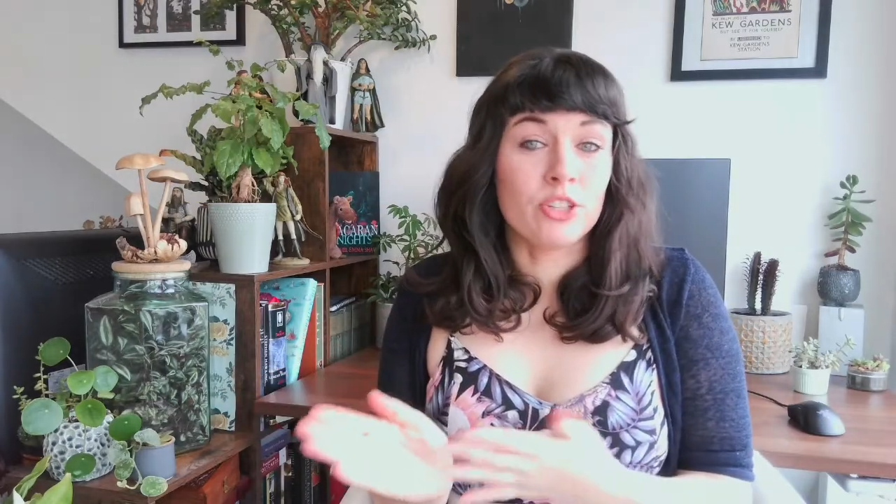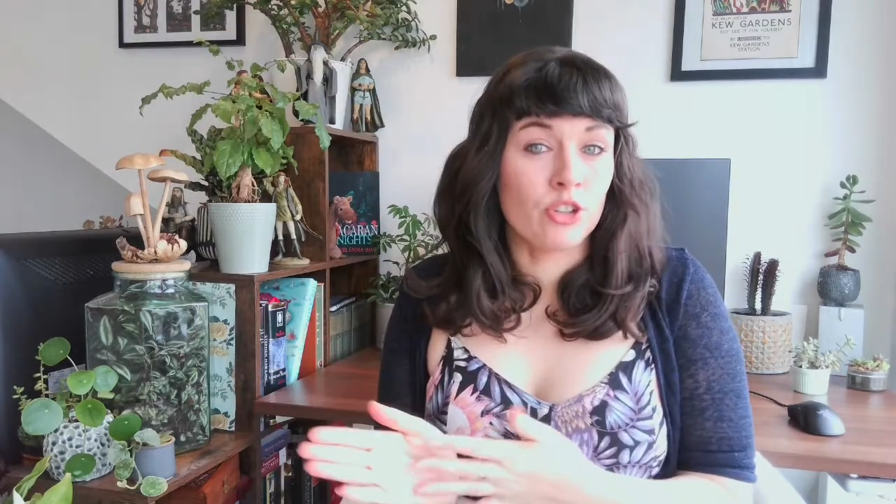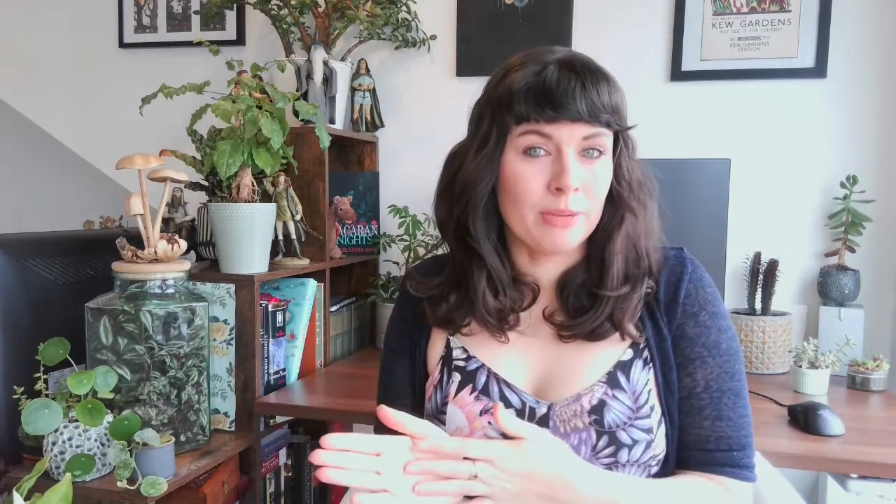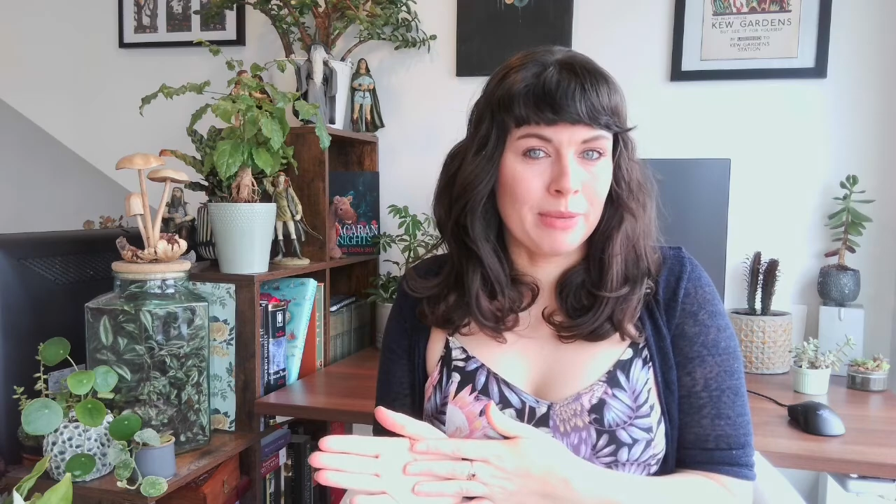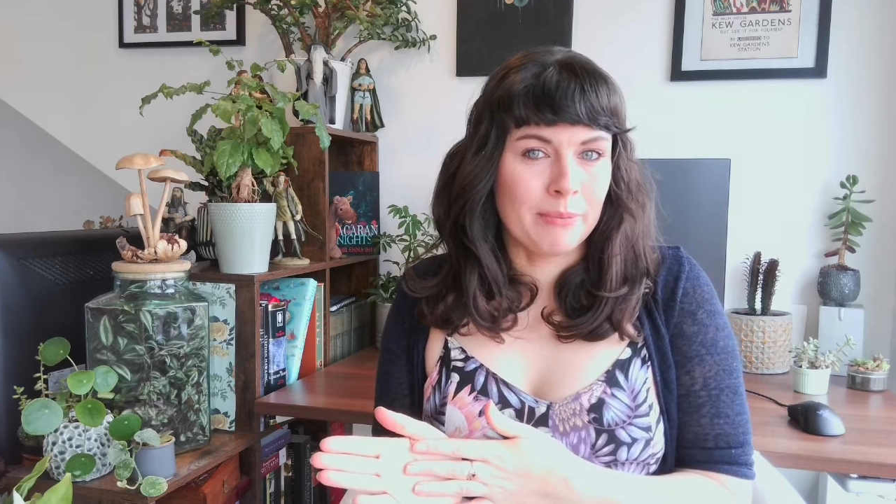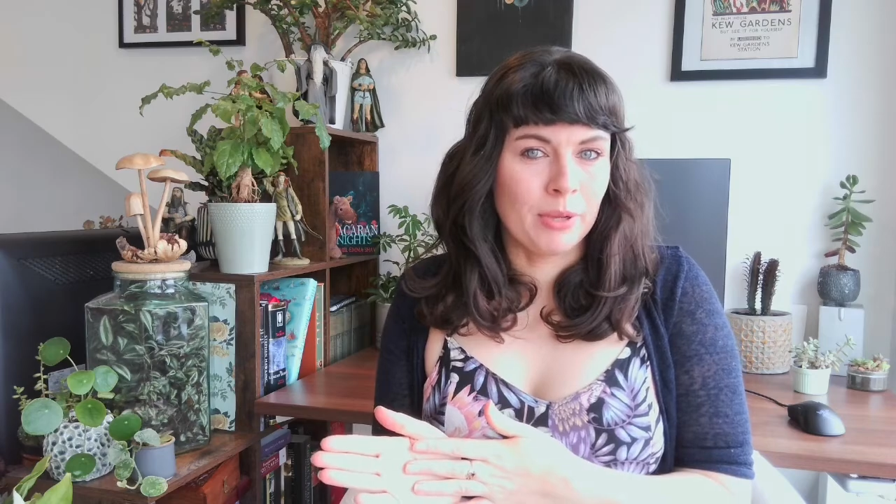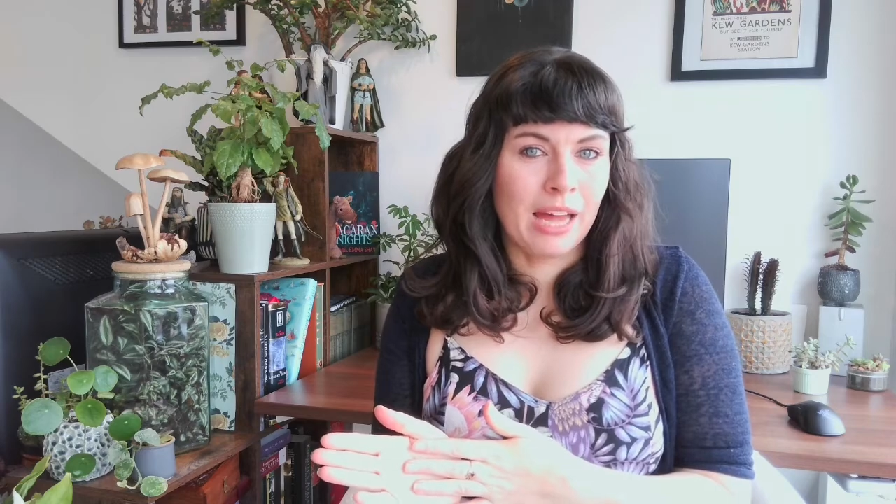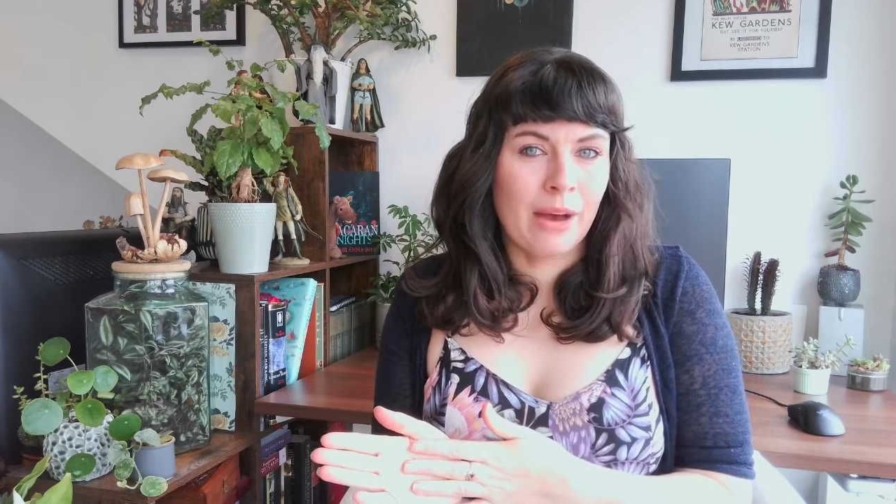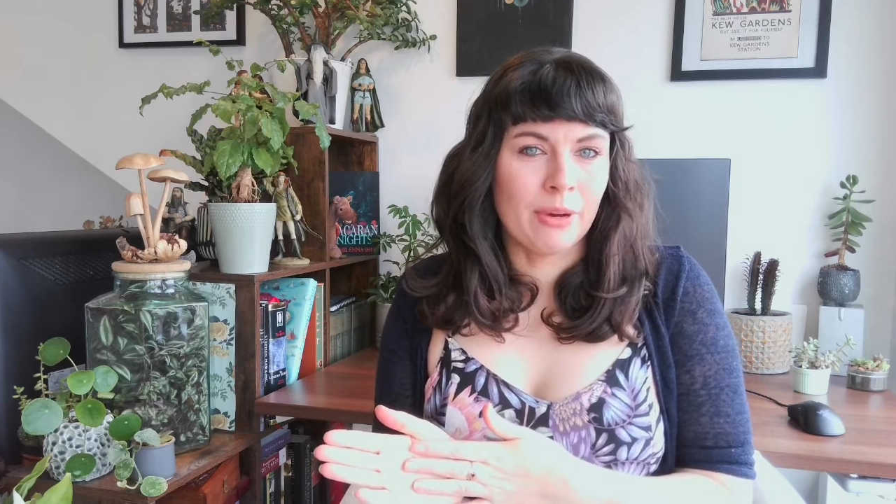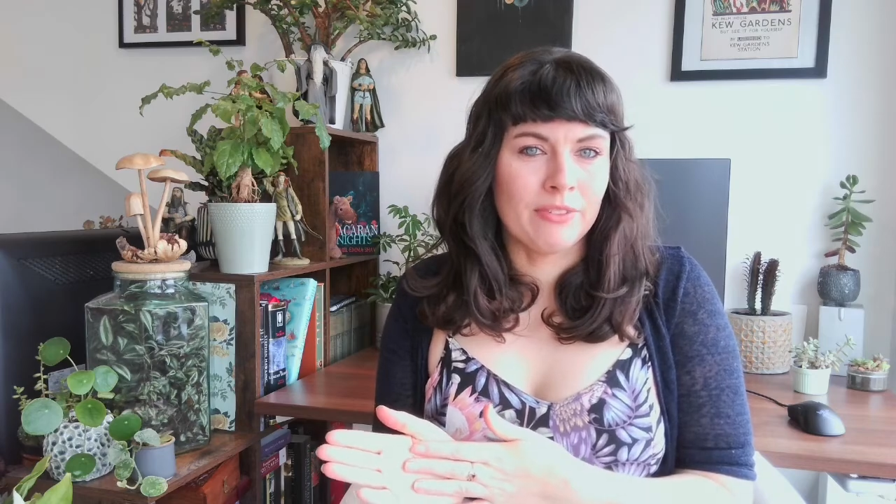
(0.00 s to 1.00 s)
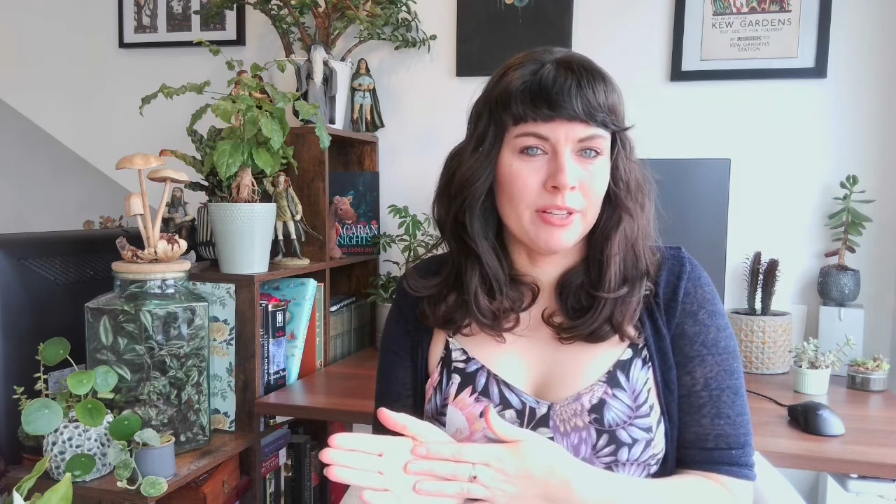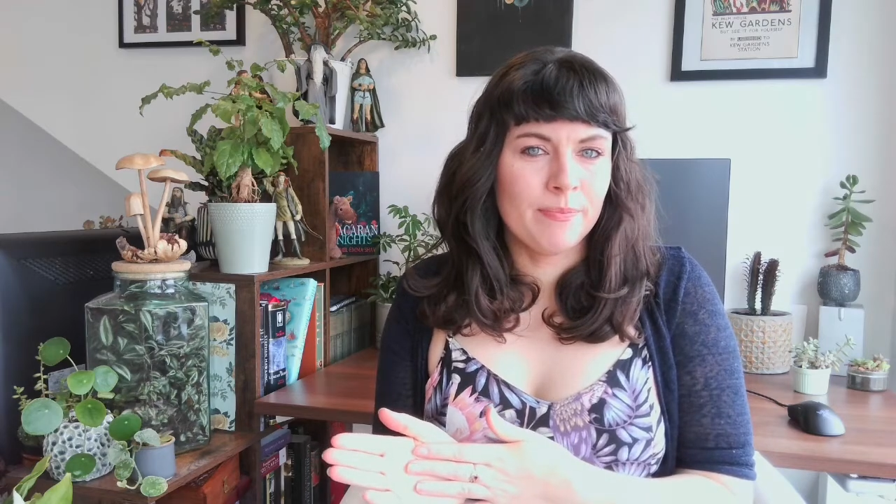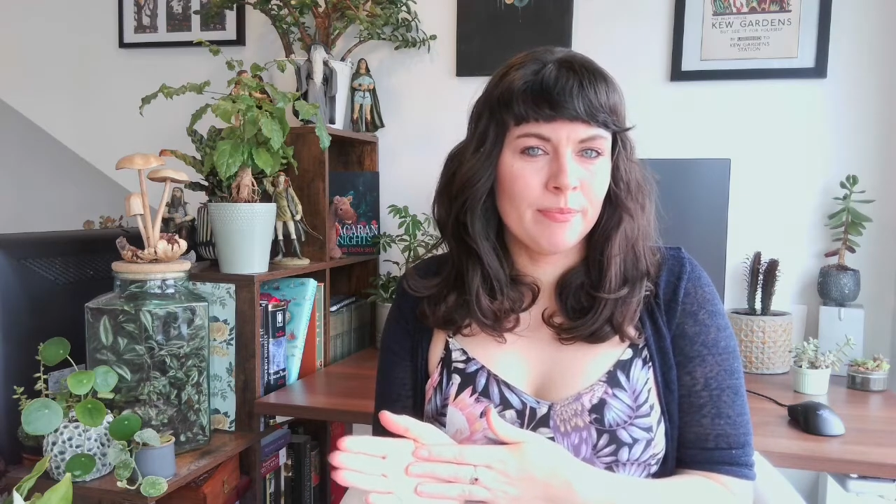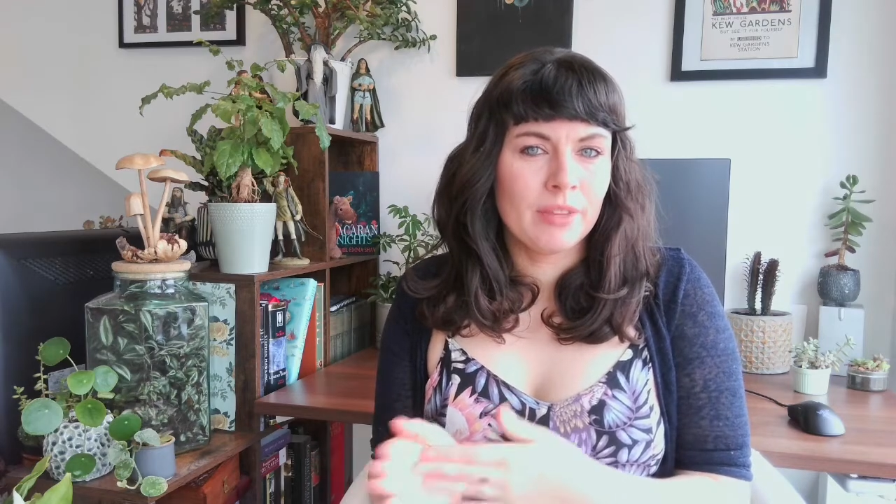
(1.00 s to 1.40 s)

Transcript: the tree people, however,